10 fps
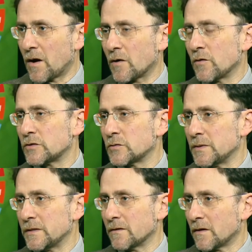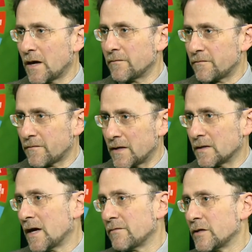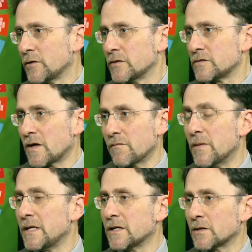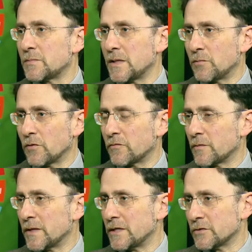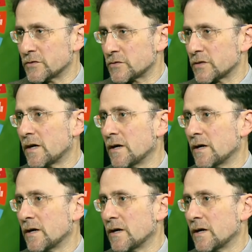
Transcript: are going to be the life and livelihoods of many young people for many years to